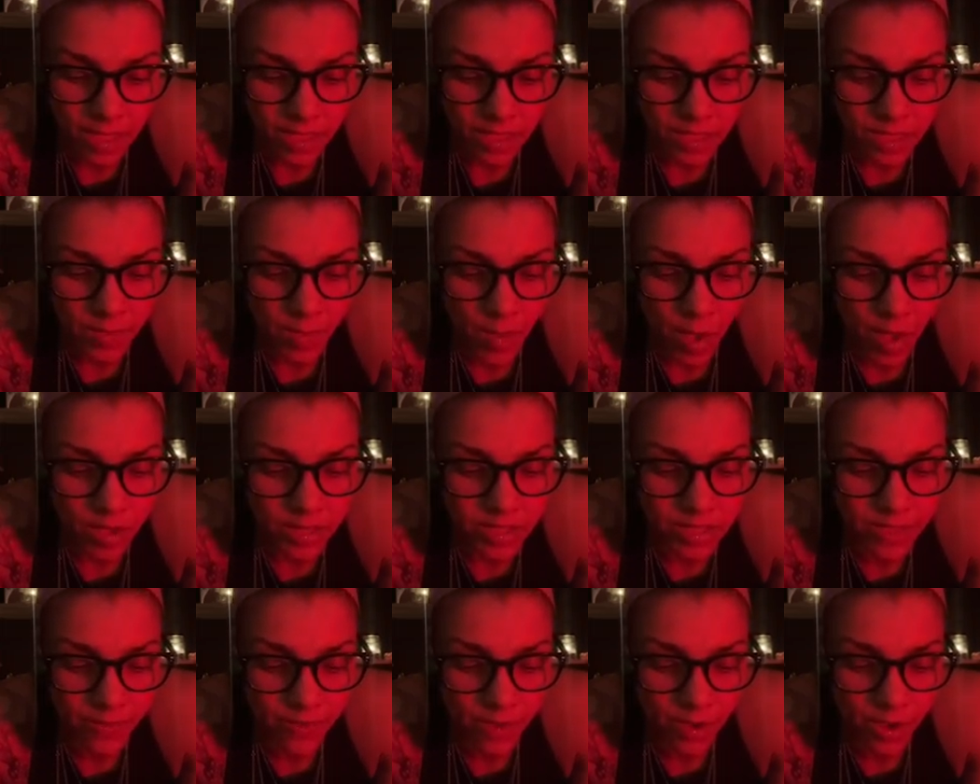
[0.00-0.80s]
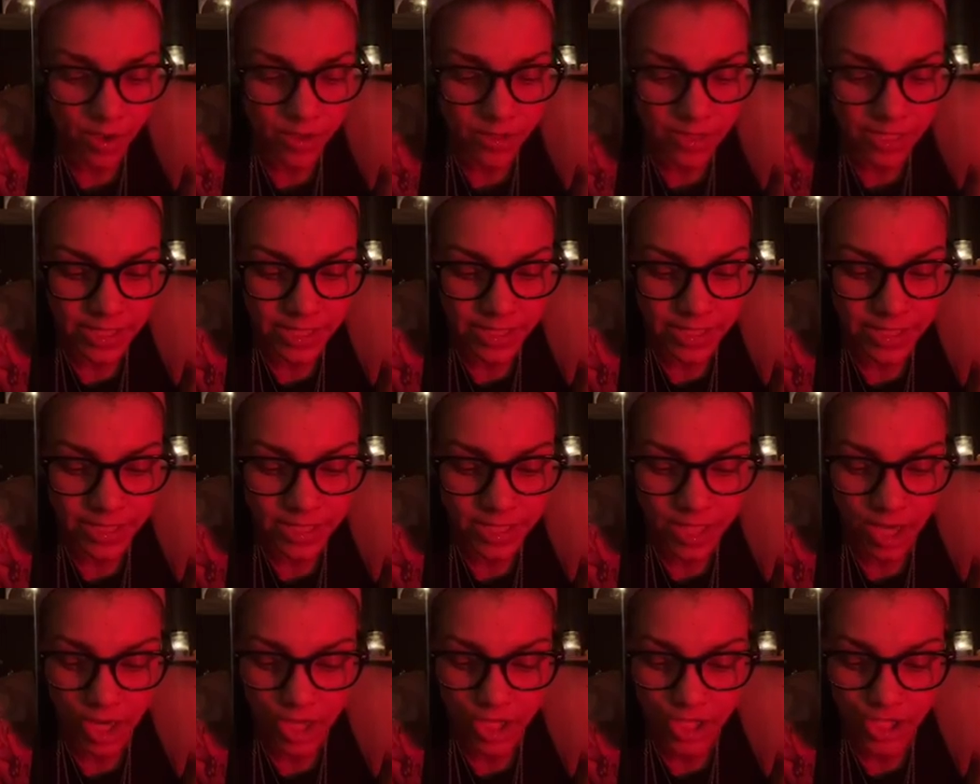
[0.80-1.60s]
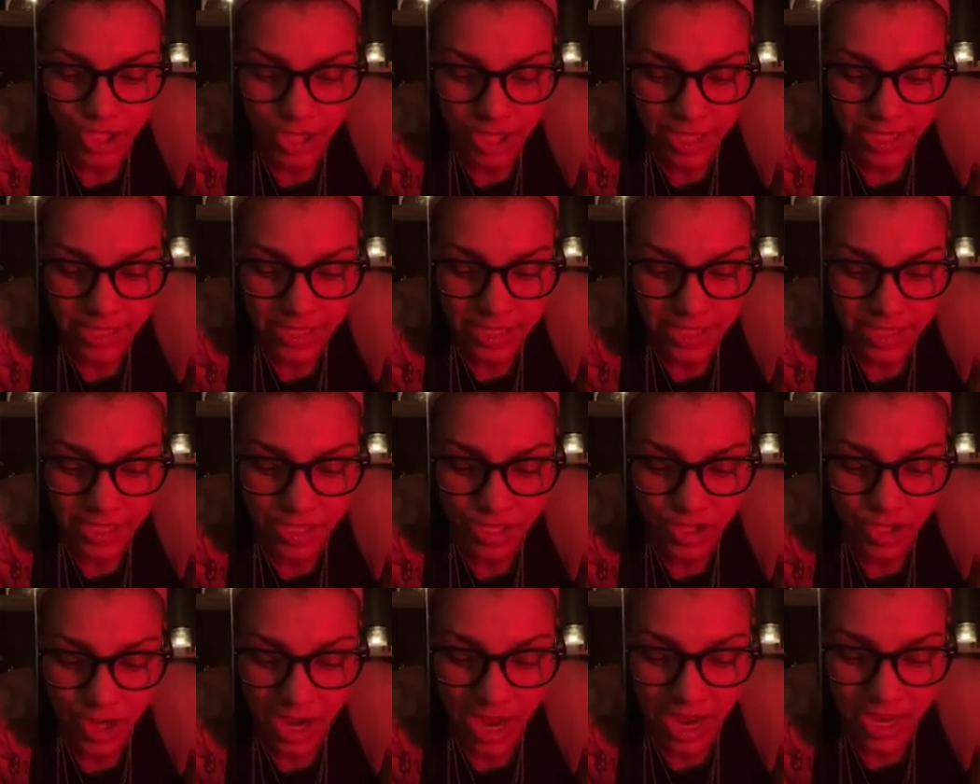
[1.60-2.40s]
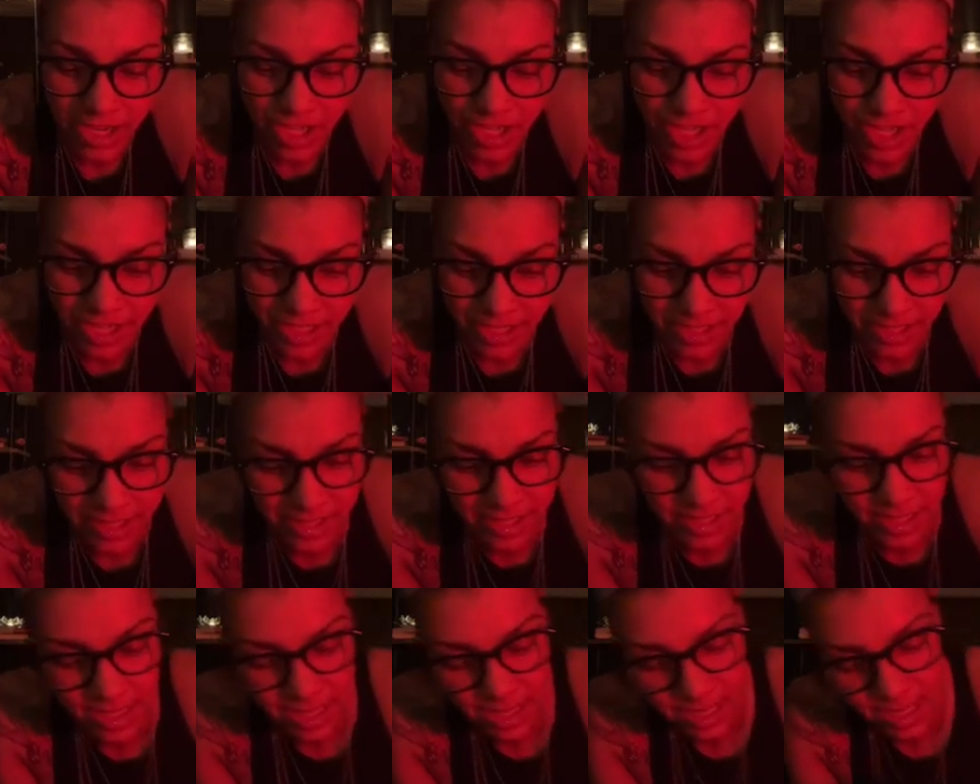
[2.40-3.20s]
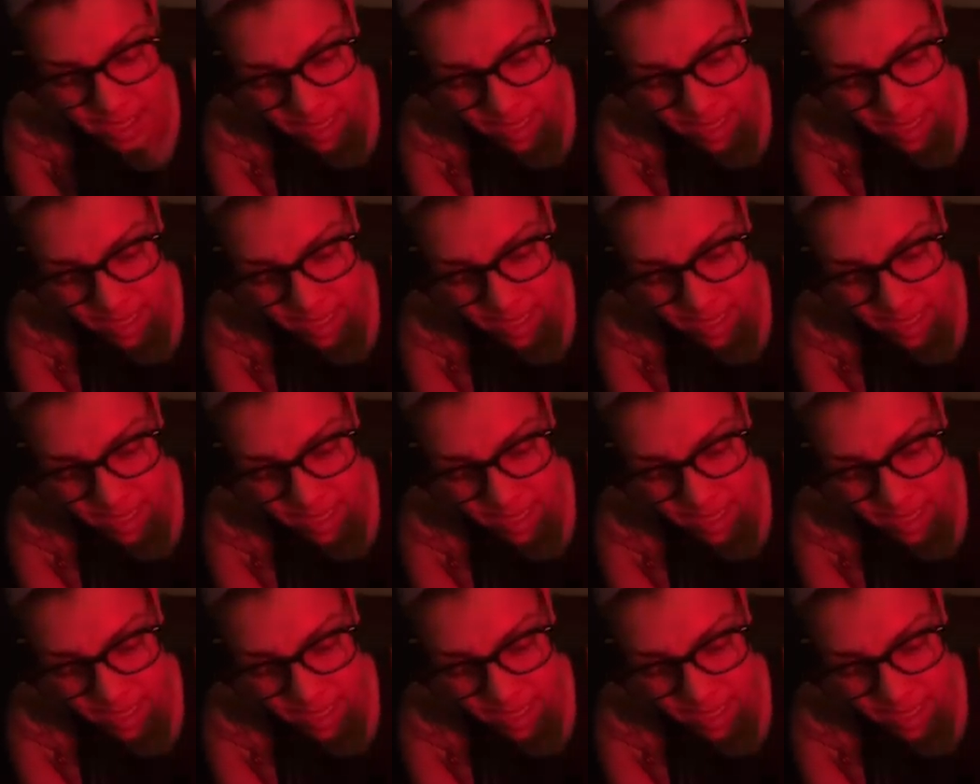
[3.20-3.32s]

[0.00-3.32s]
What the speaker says: Small difficulties are just distractions